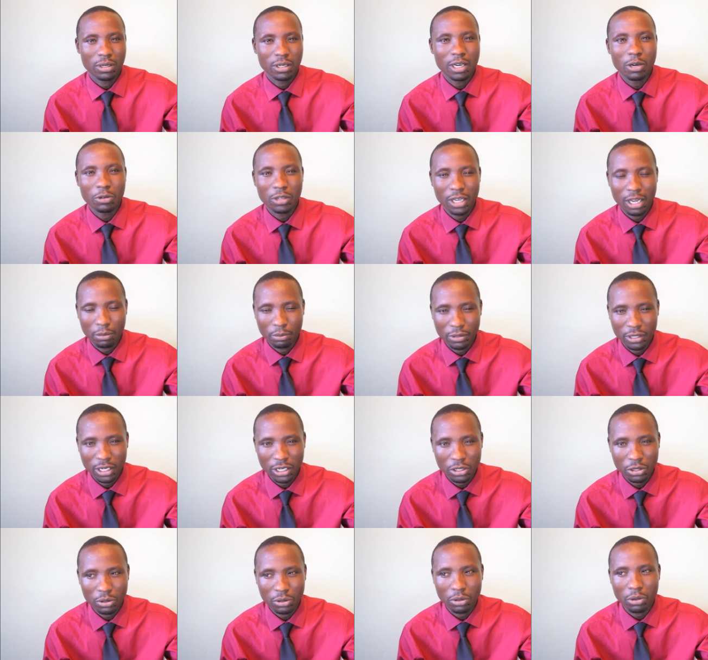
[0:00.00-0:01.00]
county
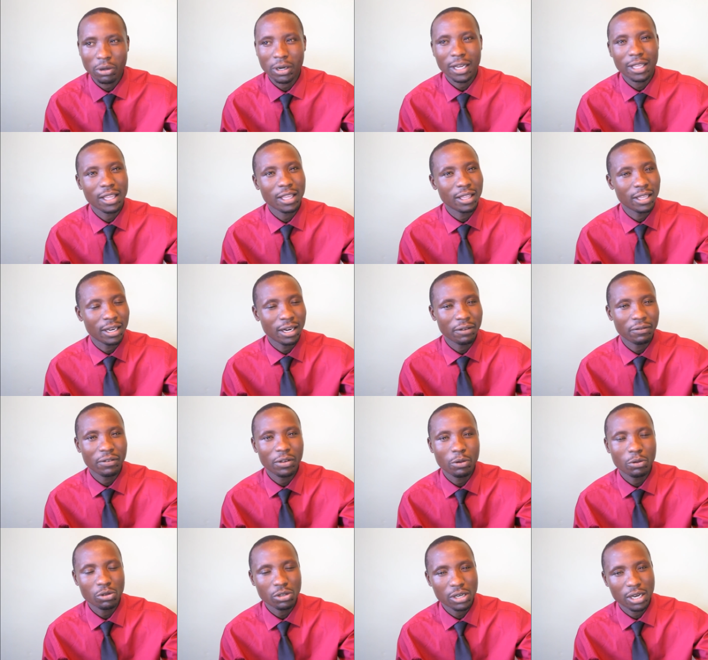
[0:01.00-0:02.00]
capitation, or rather the
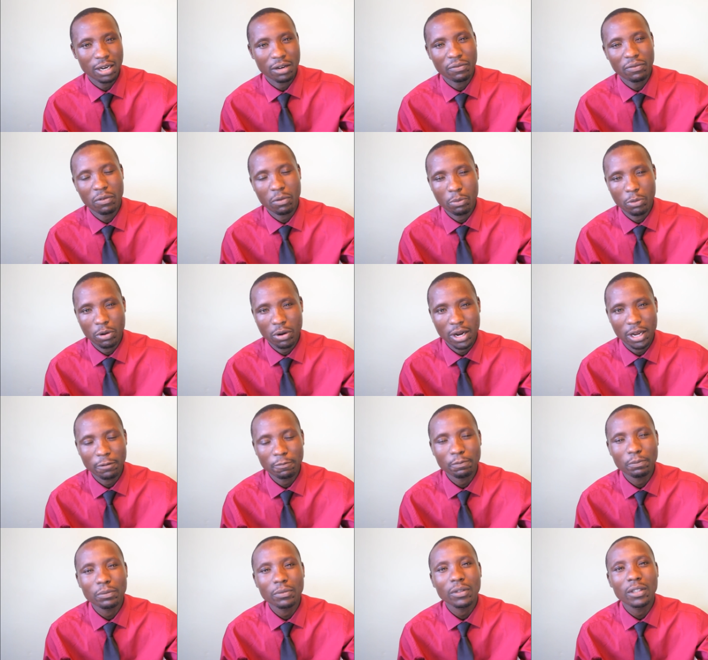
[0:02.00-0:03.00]
revenue sharing formula.
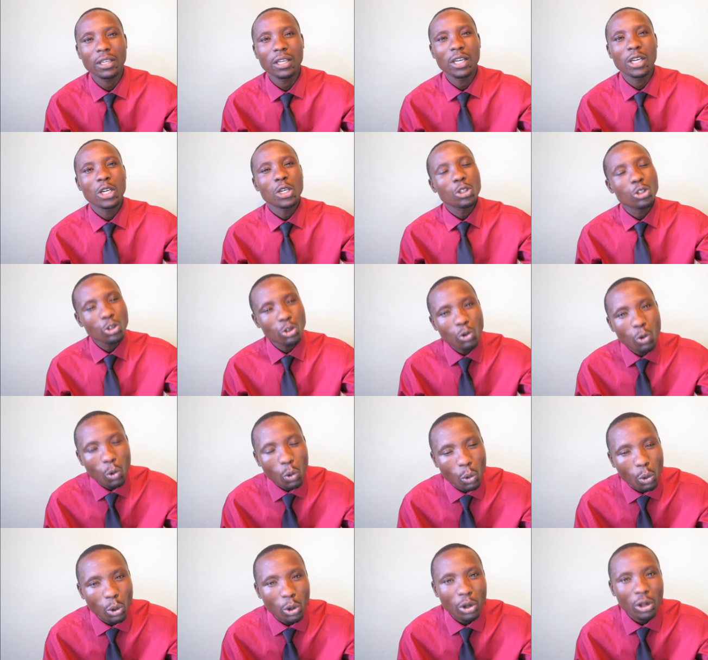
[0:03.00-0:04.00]

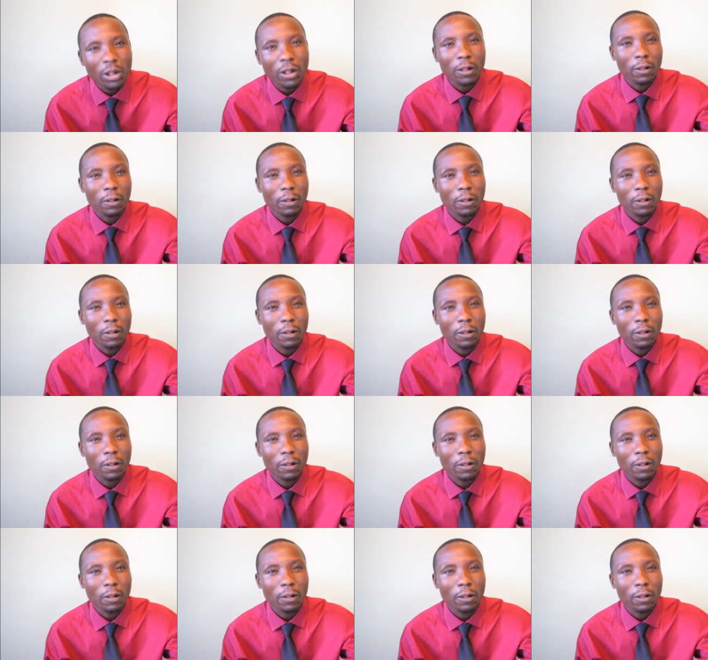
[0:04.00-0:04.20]
So,